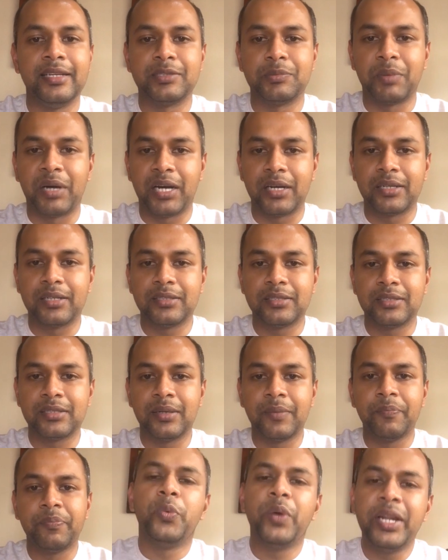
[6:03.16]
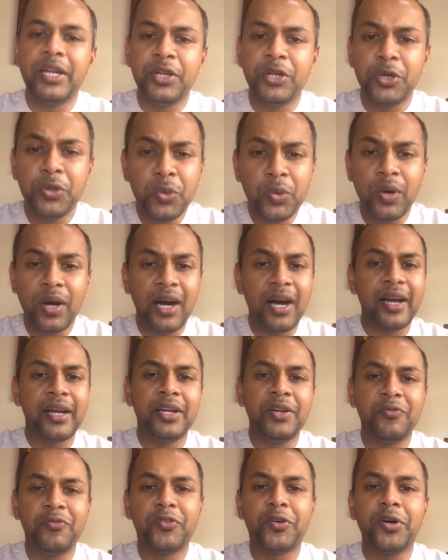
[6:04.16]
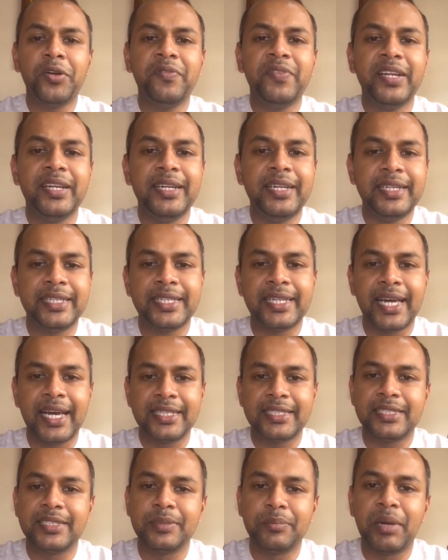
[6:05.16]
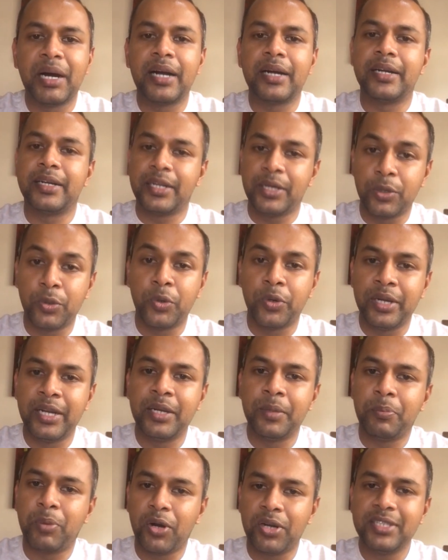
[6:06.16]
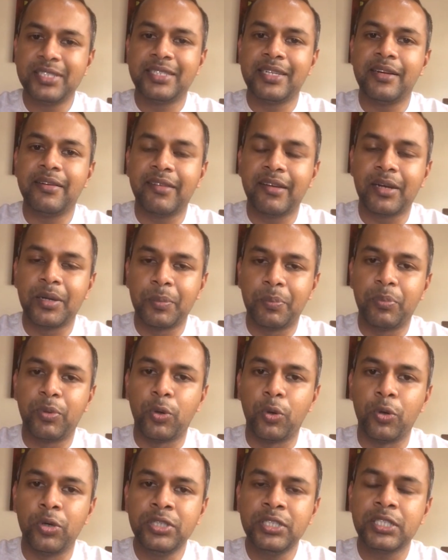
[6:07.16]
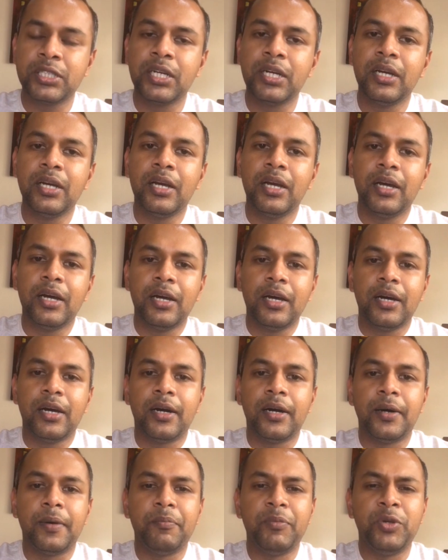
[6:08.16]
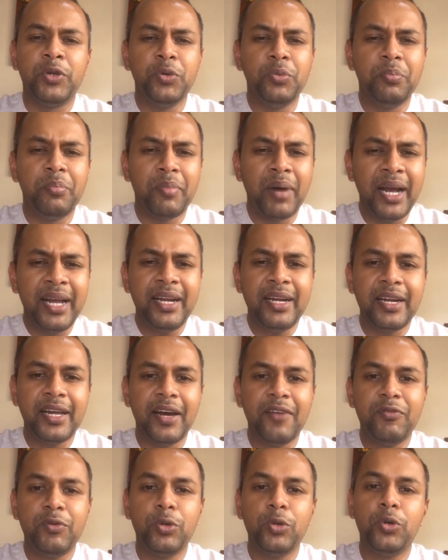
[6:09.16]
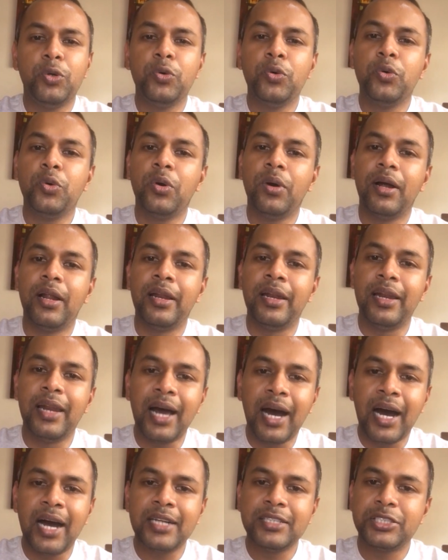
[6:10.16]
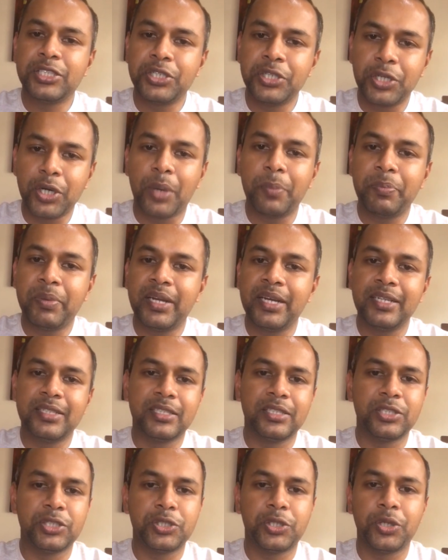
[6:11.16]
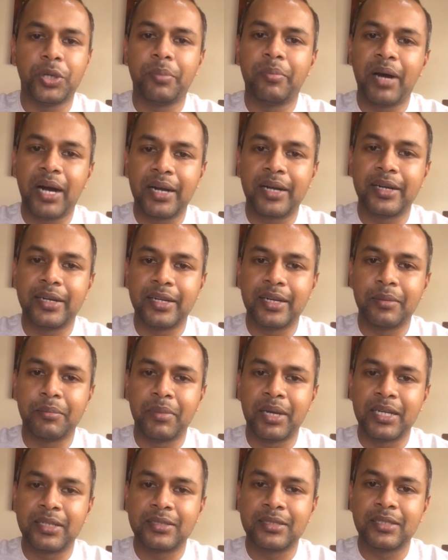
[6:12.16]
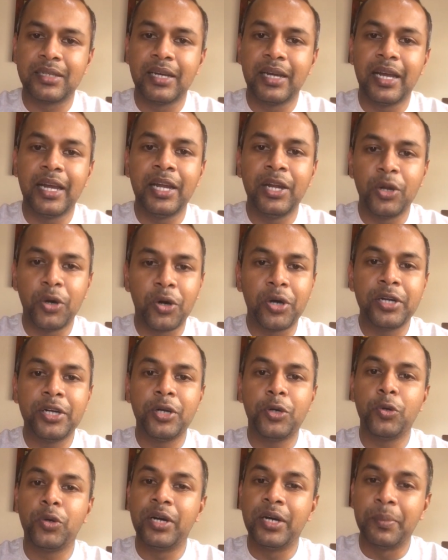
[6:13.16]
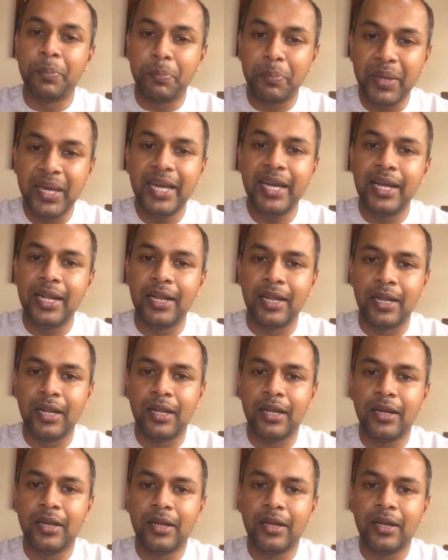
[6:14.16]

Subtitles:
these markets. When you are involved in international marketing or in a polycentric approach, you might have to do large adaptations to your marketing mix in order to appeal